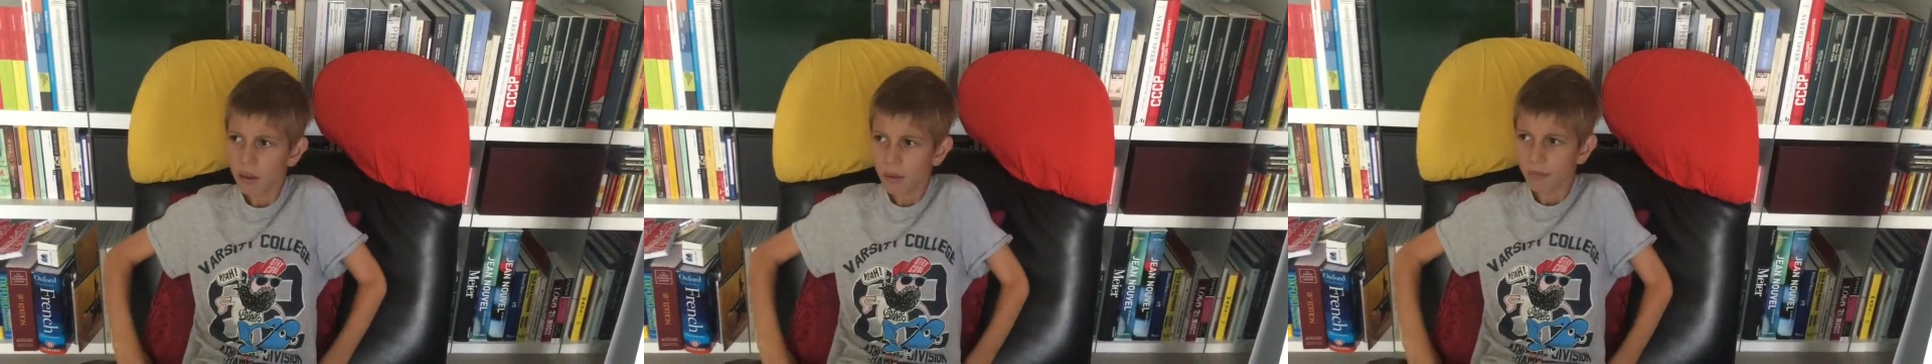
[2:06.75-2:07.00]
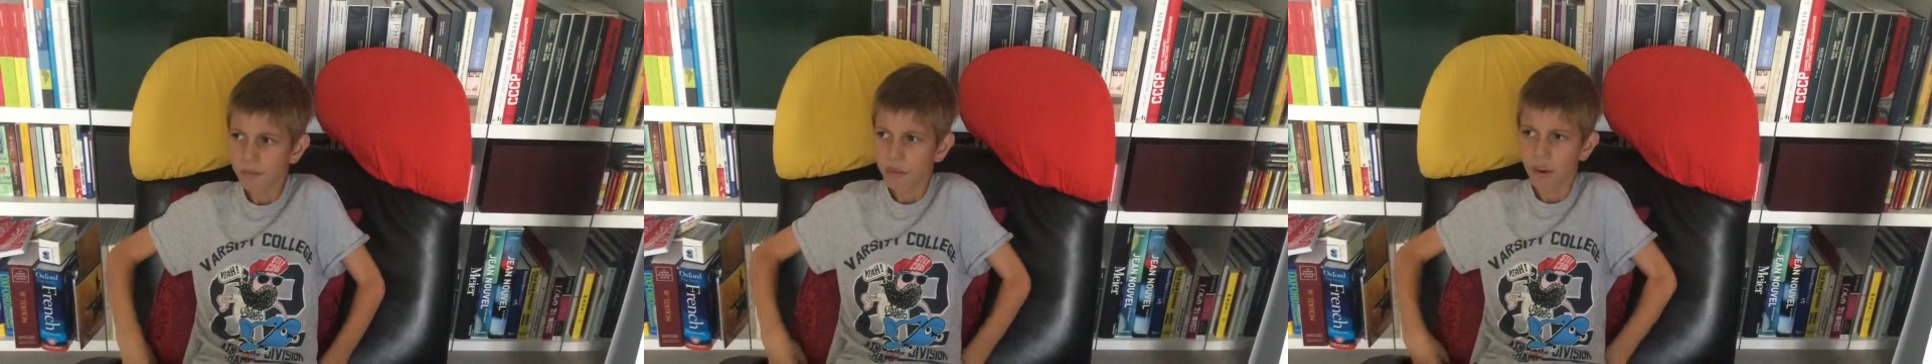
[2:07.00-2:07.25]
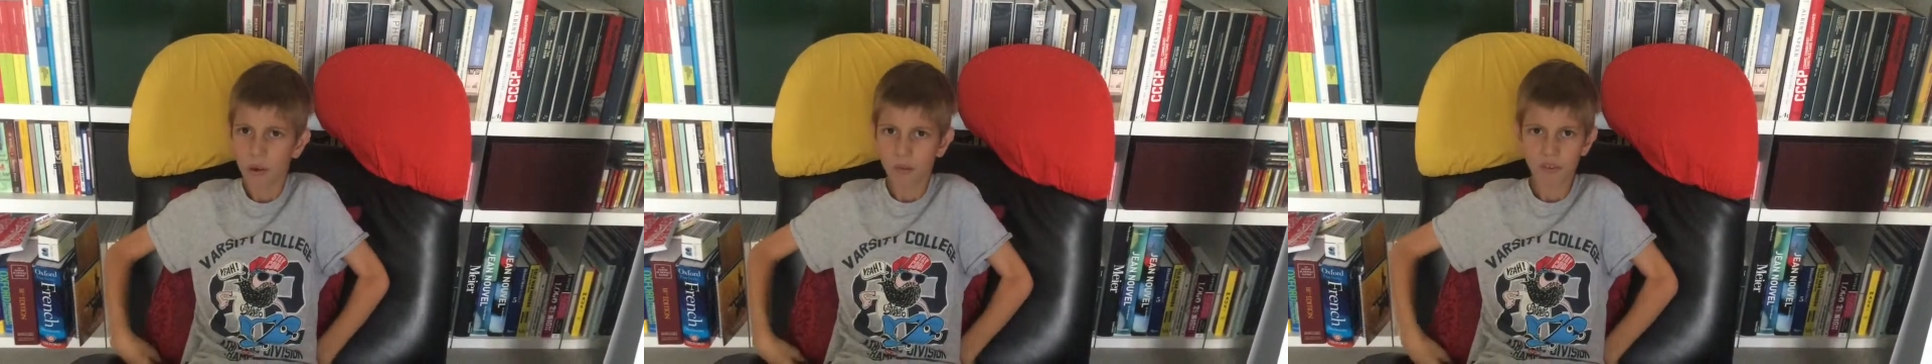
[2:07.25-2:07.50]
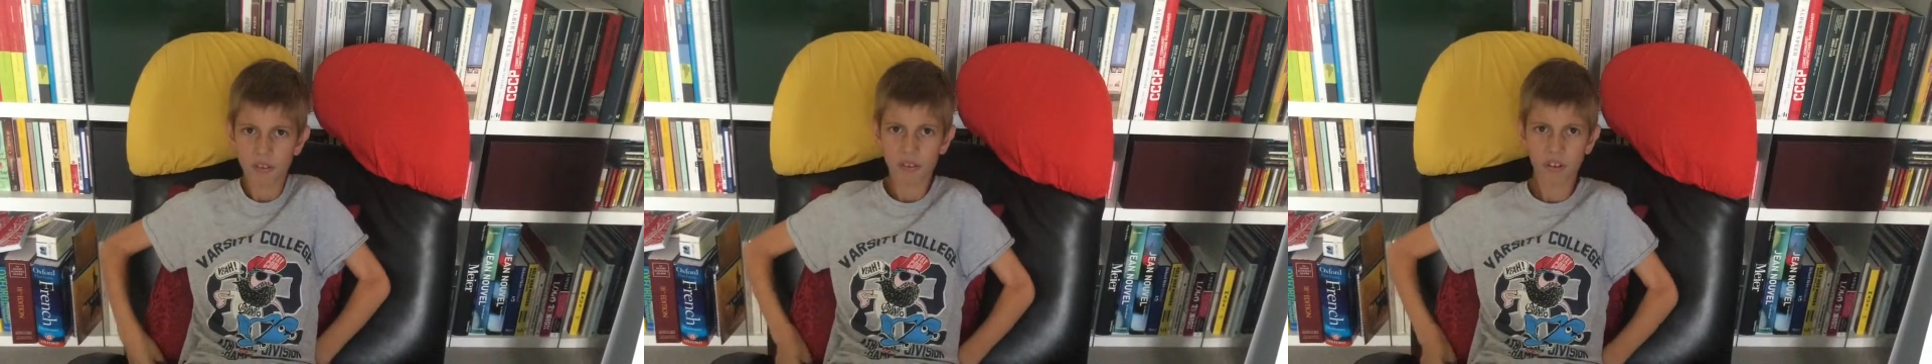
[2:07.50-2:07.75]
even know
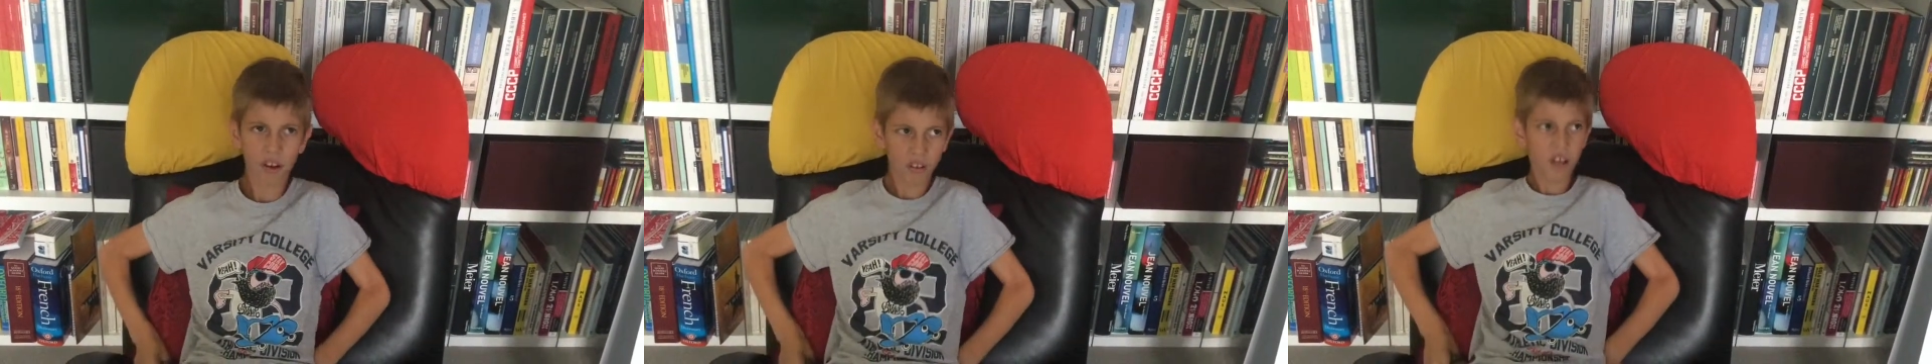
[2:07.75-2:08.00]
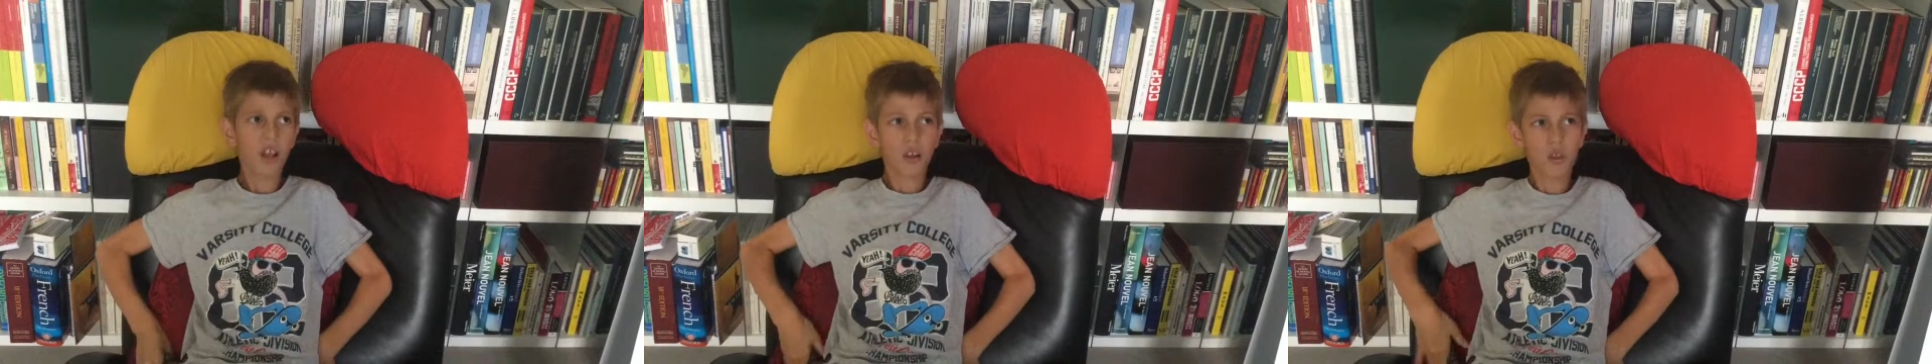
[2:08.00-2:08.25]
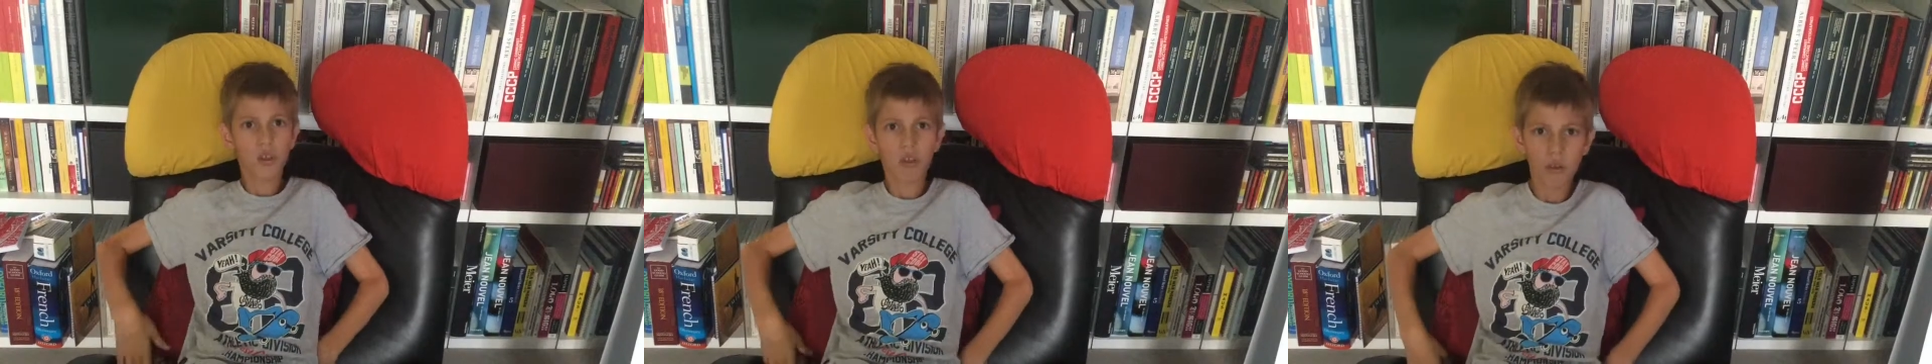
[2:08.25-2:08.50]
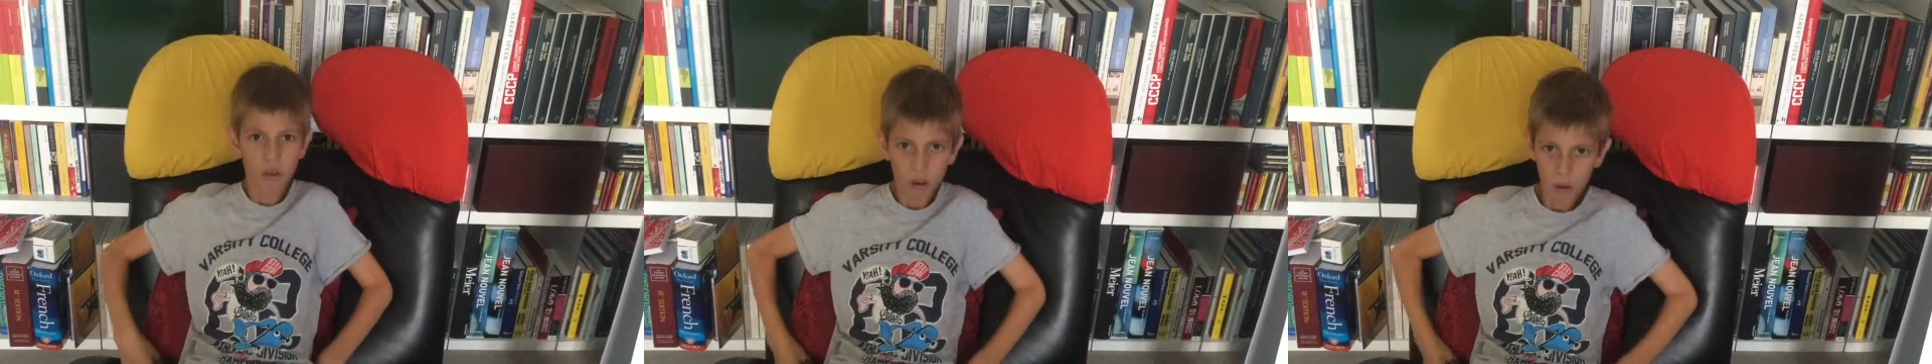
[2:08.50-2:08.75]
if he started. I actually
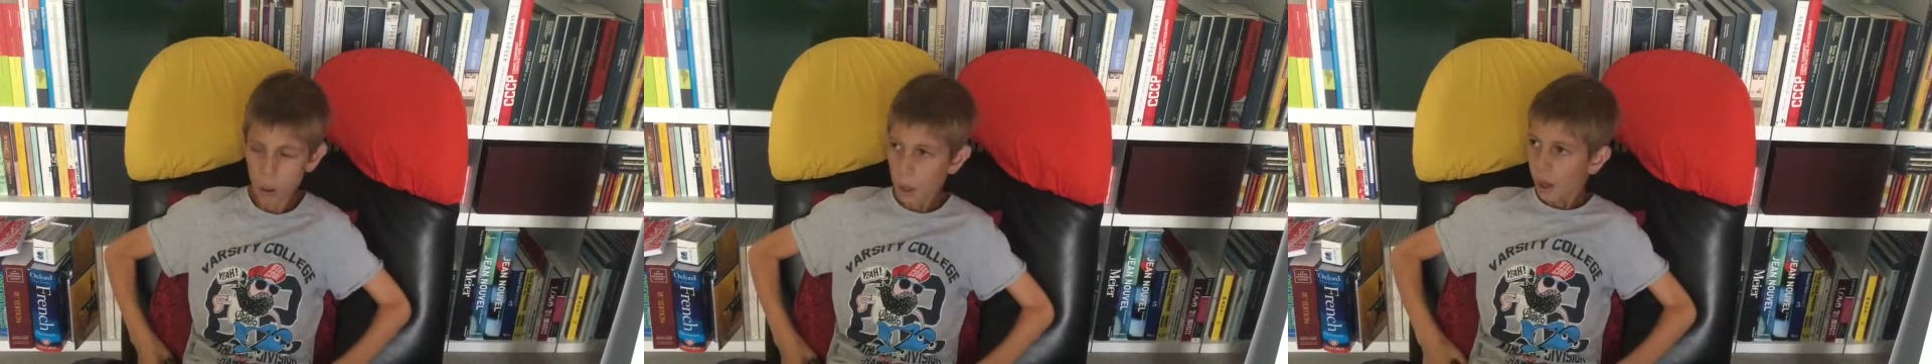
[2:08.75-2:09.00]
don't know.